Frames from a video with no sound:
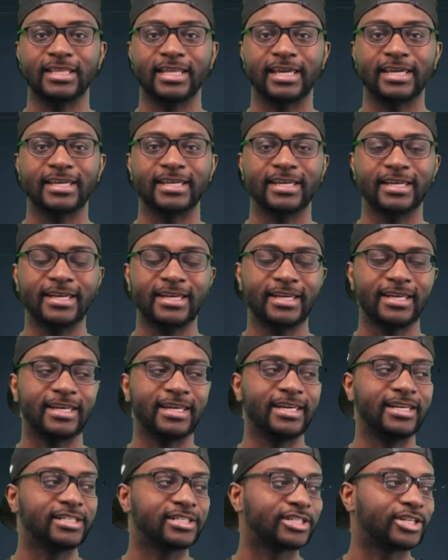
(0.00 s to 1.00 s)
Like,
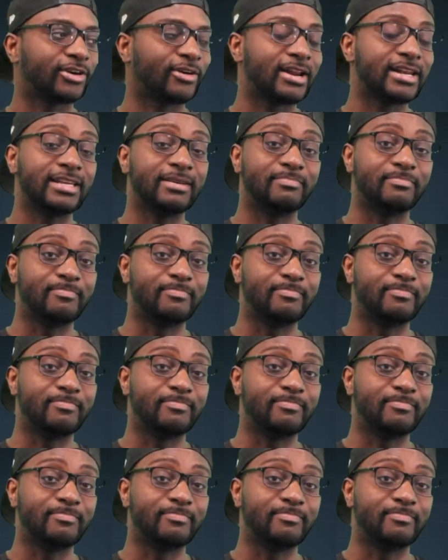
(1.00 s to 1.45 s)
is there any